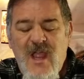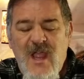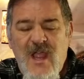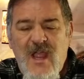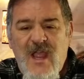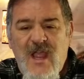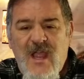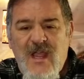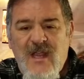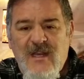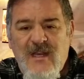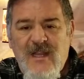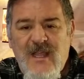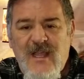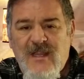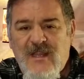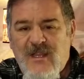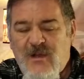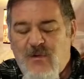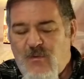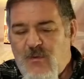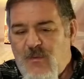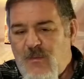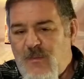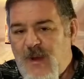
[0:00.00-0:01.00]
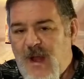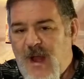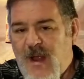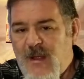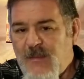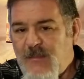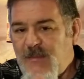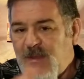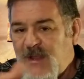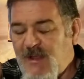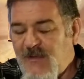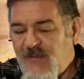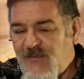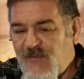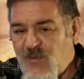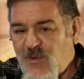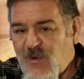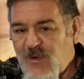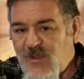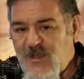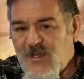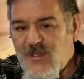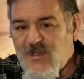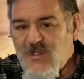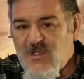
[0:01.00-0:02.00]
And then there will probably be a
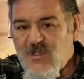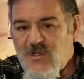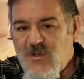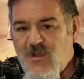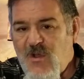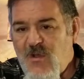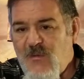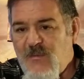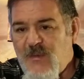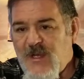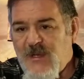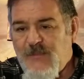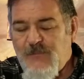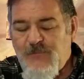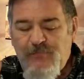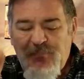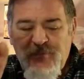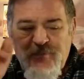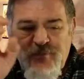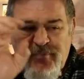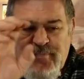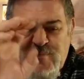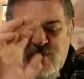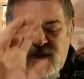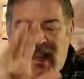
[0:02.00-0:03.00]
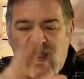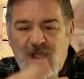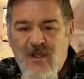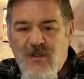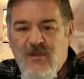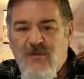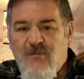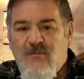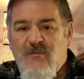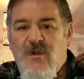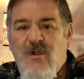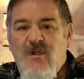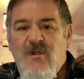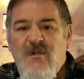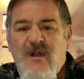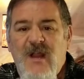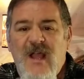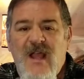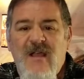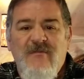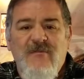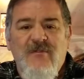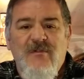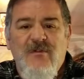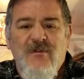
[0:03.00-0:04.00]
fourth installment down the road
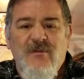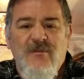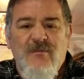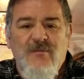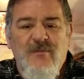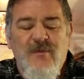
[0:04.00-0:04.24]
after,